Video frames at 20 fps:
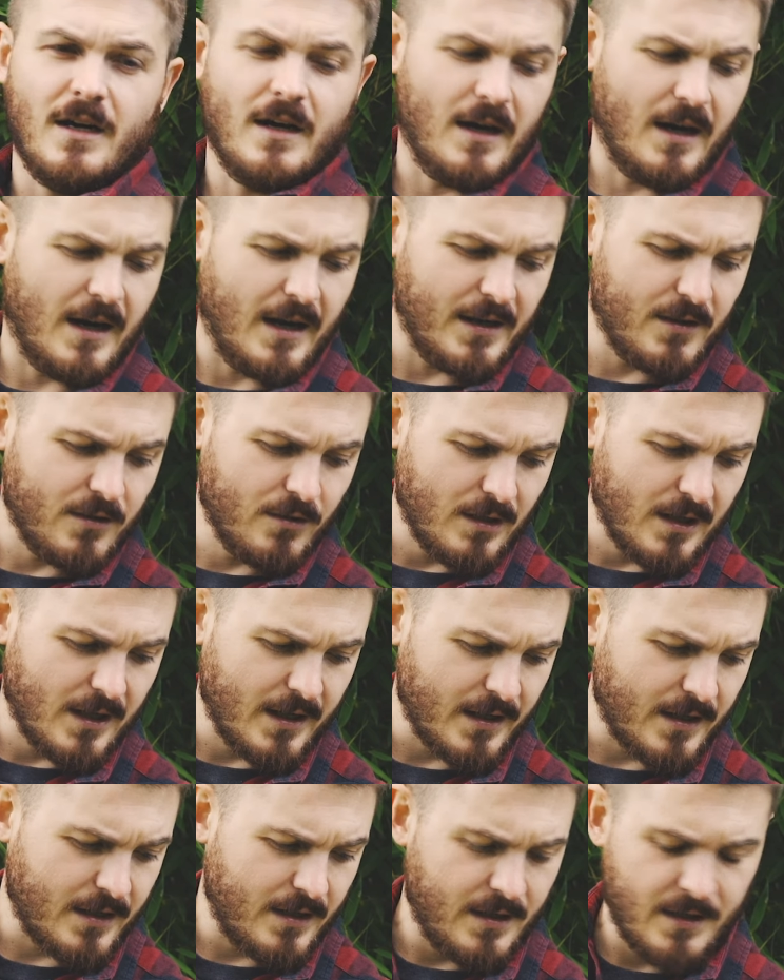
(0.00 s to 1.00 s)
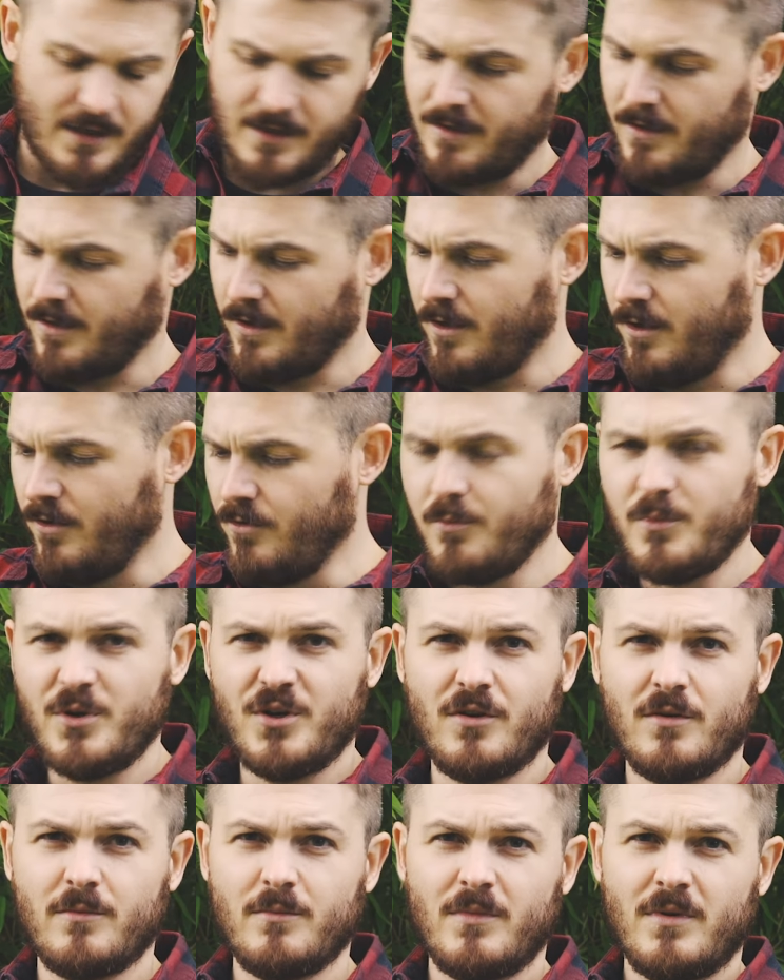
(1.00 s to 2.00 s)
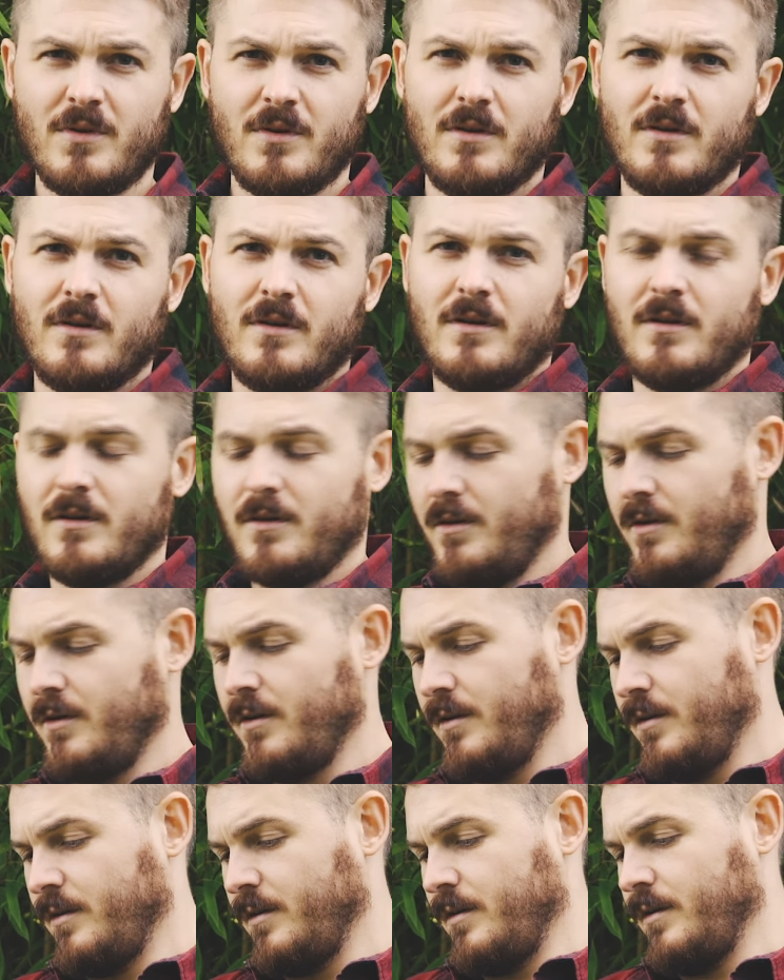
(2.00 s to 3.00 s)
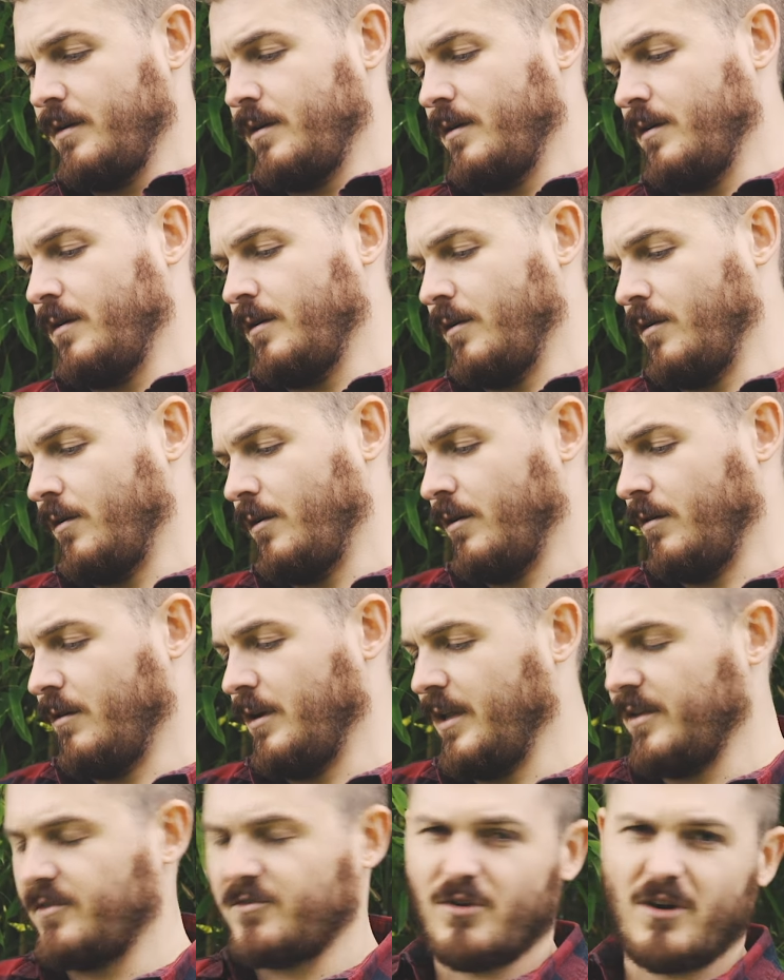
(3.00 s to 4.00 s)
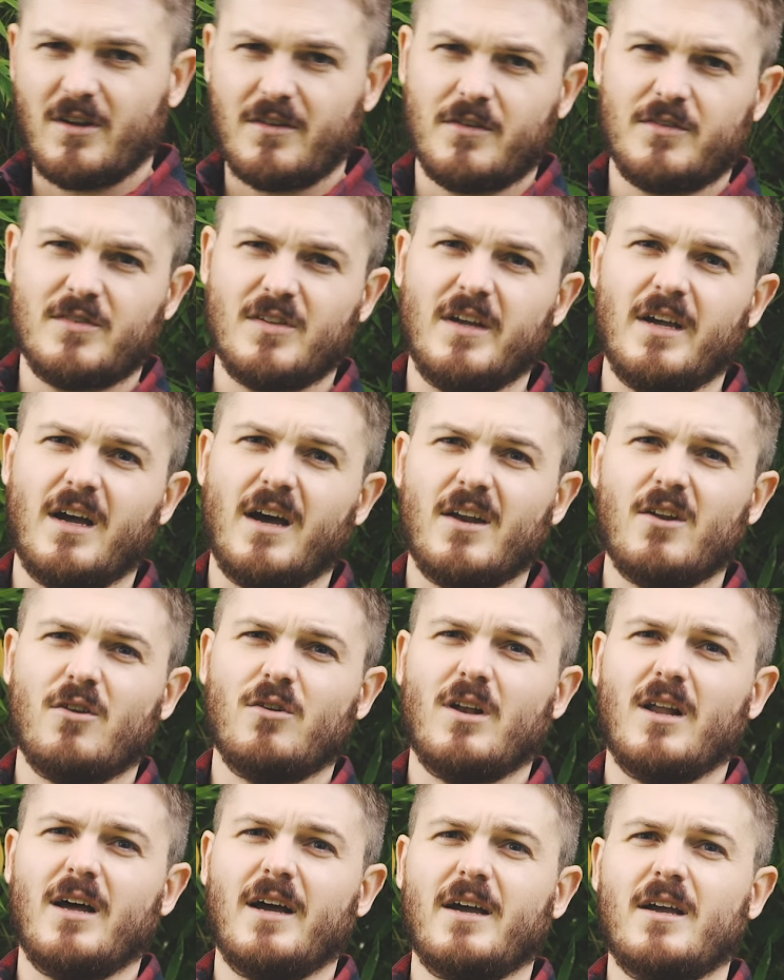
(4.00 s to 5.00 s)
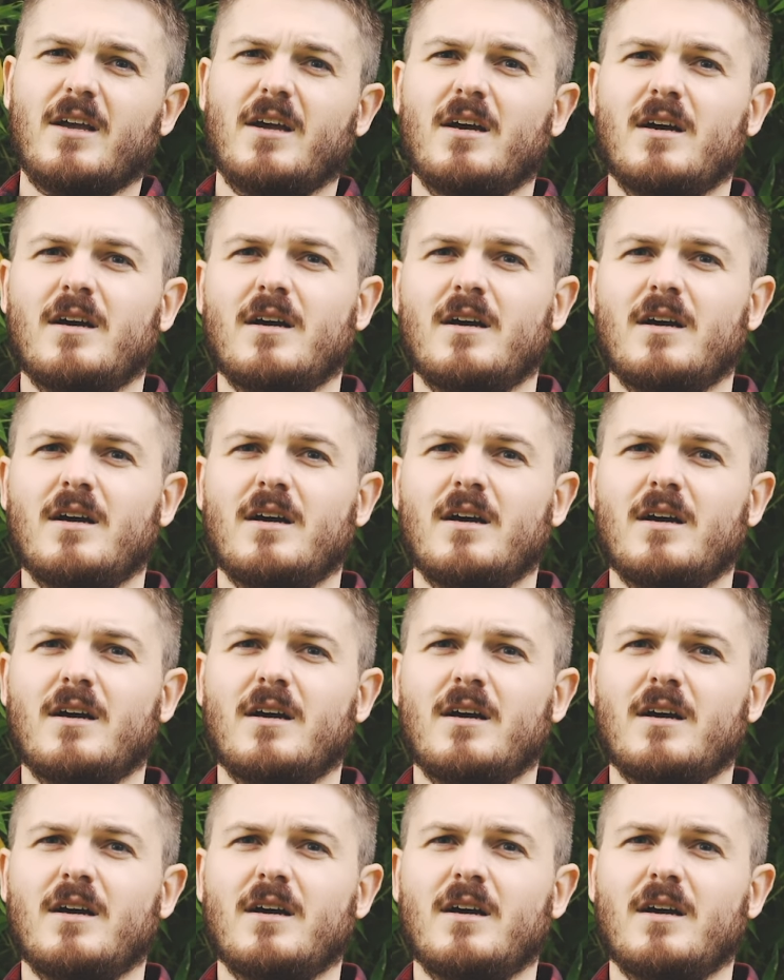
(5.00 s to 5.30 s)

I don't like aluminum, or let's rather say I don't like